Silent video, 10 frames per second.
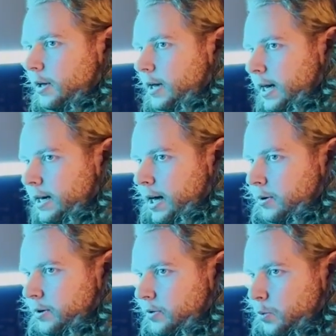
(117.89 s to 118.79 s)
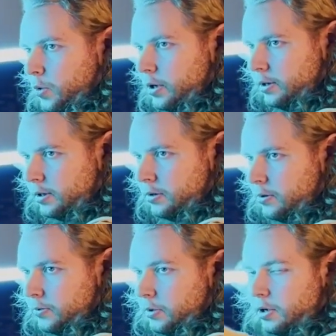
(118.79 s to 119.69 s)
Hand out if you want. You can go
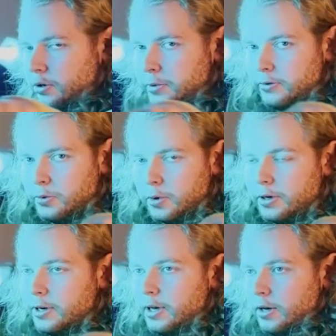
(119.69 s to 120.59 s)
full Kenobi if you want,